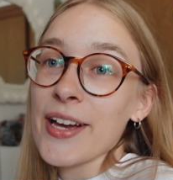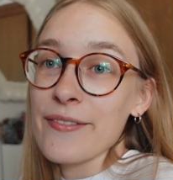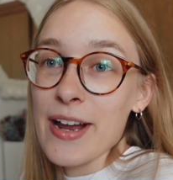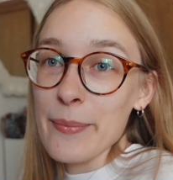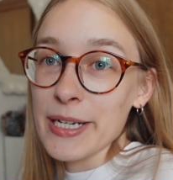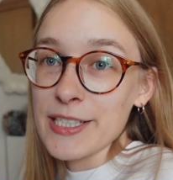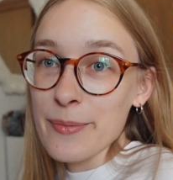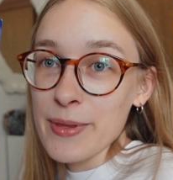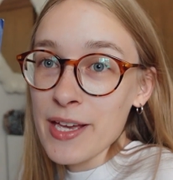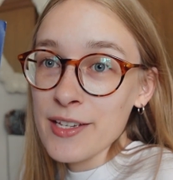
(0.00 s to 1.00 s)
have not picked
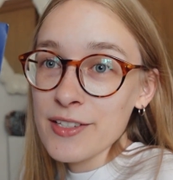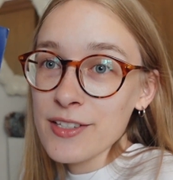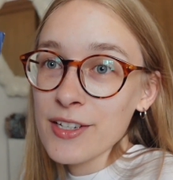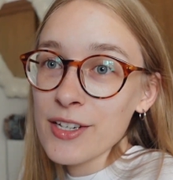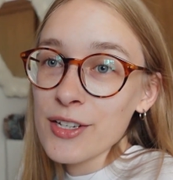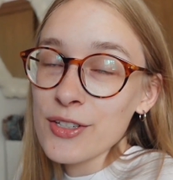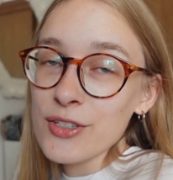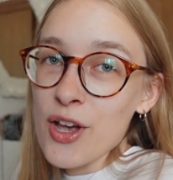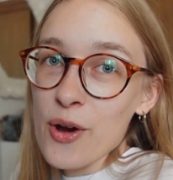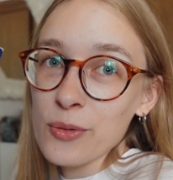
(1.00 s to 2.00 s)
up this.
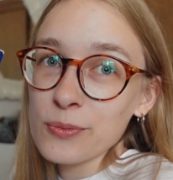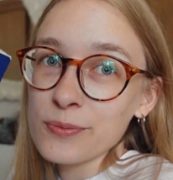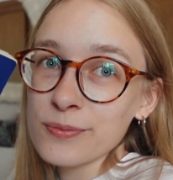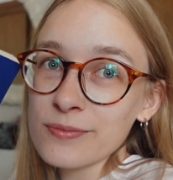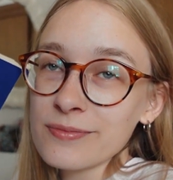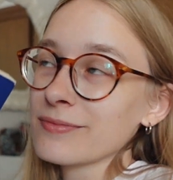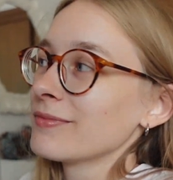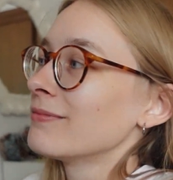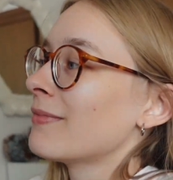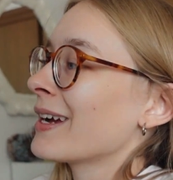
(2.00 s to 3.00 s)
So,
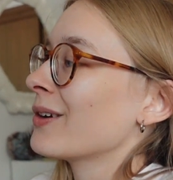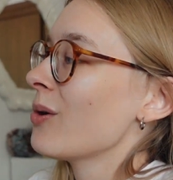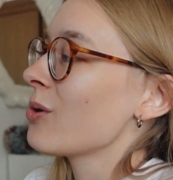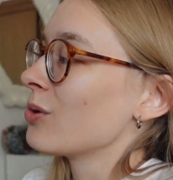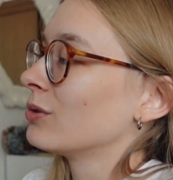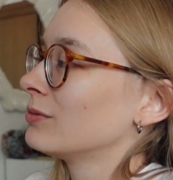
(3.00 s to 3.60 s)
my goal,